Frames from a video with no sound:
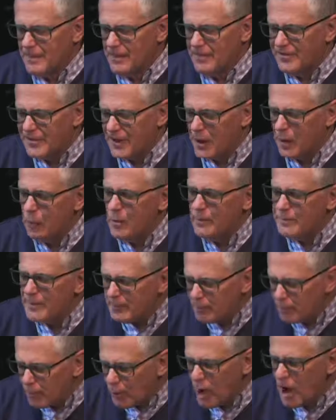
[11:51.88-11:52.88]
that will be
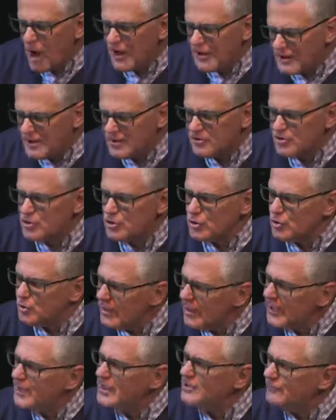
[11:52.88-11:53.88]
brought into
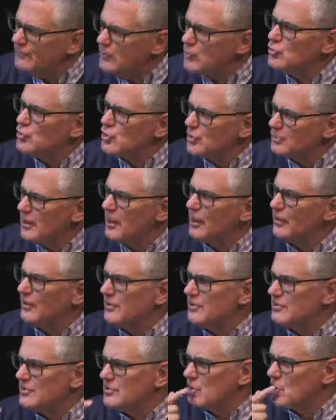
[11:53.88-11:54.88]
any future
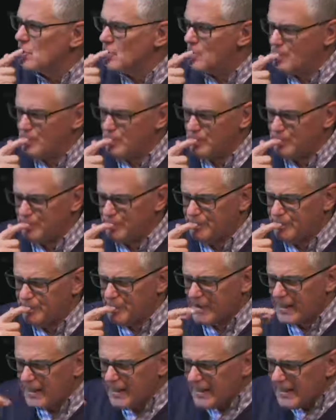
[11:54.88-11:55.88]
marriage.
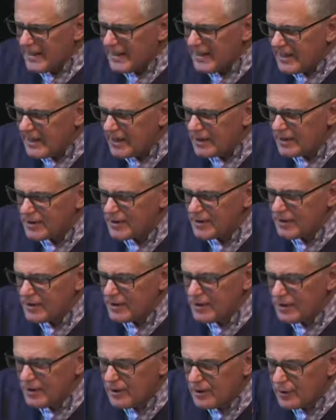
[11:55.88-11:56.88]
It
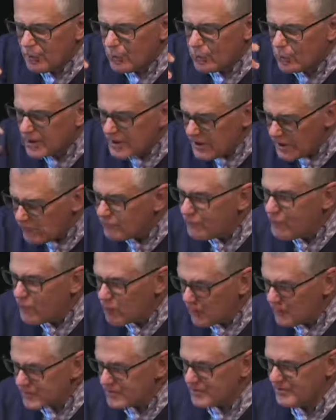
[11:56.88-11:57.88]

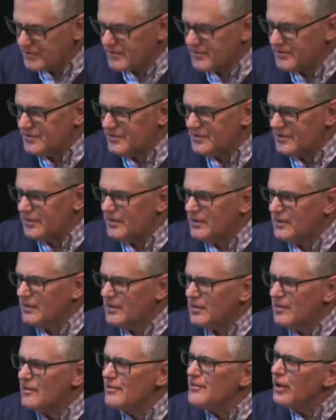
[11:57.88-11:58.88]
reinforces
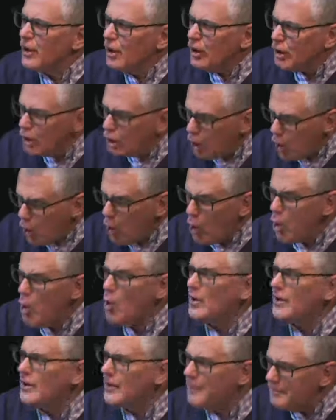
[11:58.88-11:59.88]
the
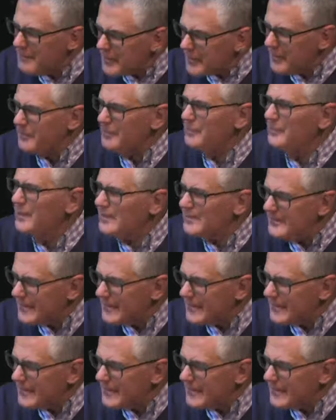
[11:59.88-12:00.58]
low commitment